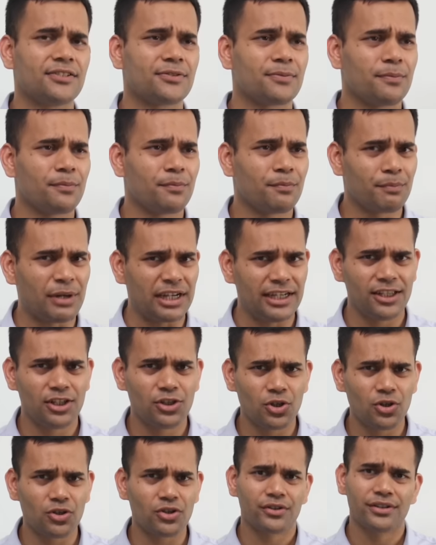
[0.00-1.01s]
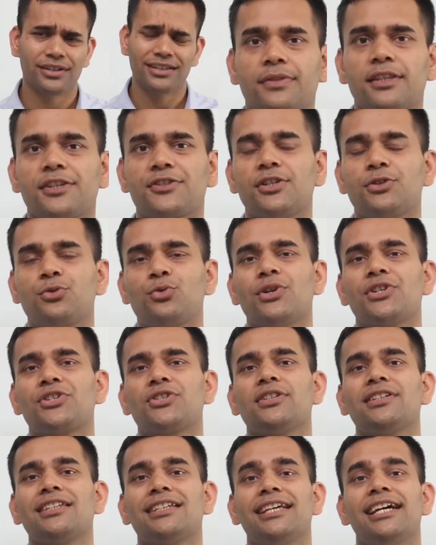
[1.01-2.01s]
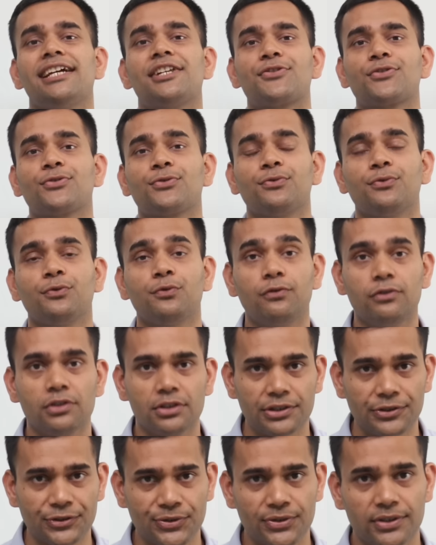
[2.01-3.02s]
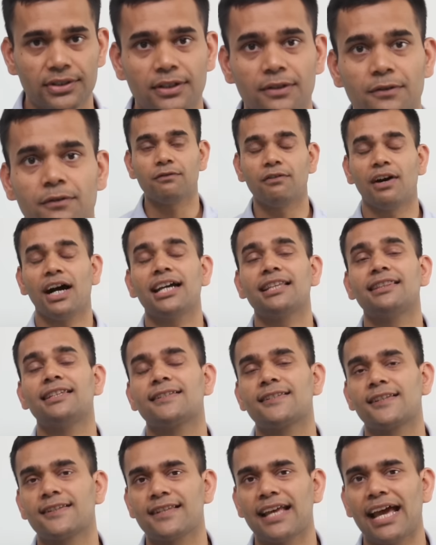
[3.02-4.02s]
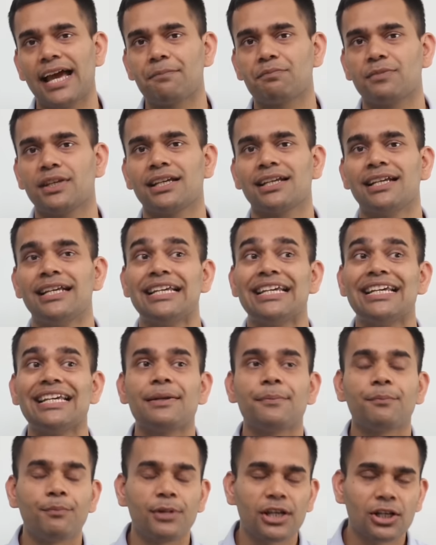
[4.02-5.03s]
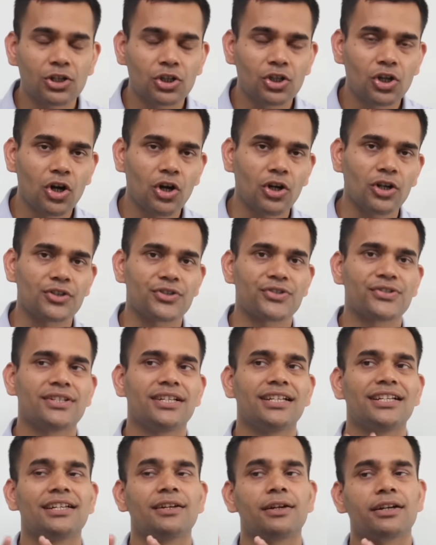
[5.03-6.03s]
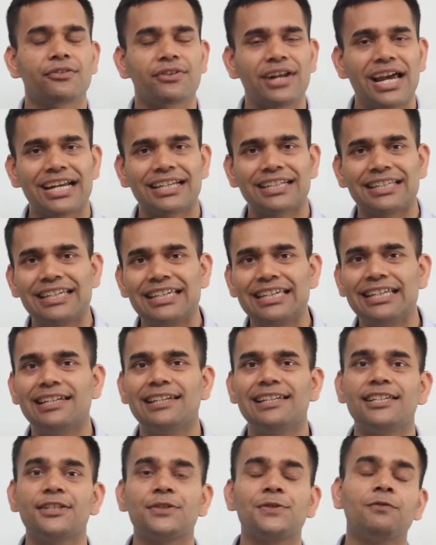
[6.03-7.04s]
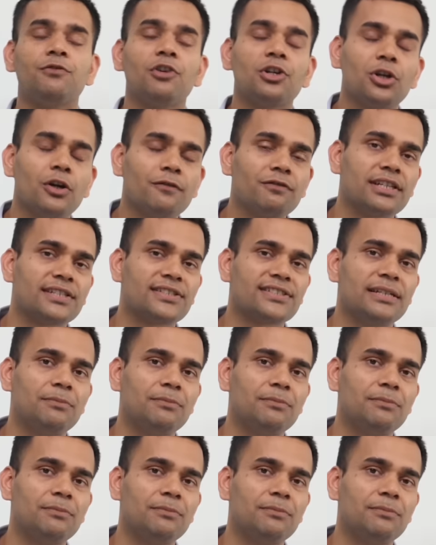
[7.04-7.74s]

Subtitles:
do pedicure, the situation gets worse. Why this is happening? Because cracked heel is one of the